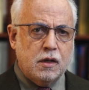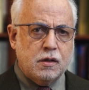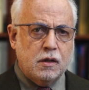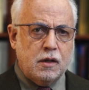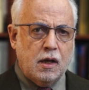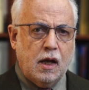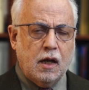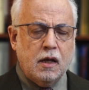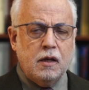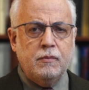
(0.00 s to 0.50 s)

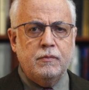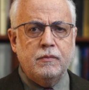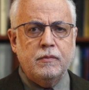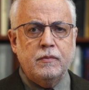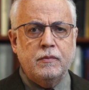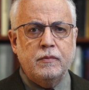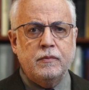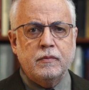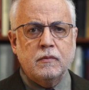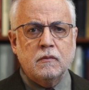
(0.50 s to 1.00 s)
today,
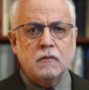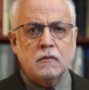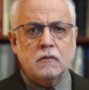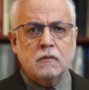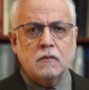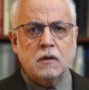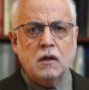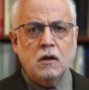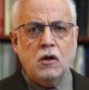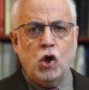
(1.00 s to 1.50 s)

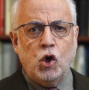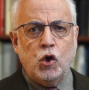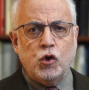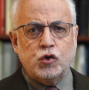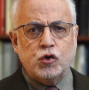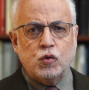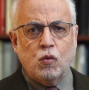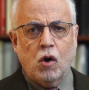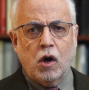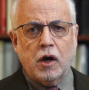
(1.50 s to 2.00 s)

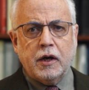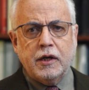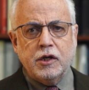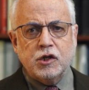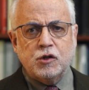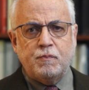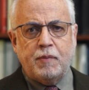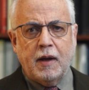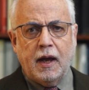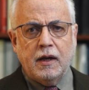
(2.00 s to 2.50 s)
whose work
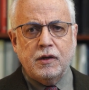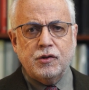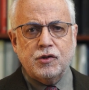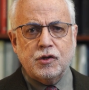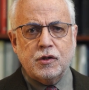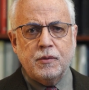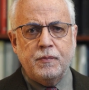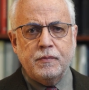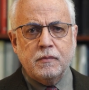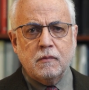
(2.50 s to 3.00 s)
is based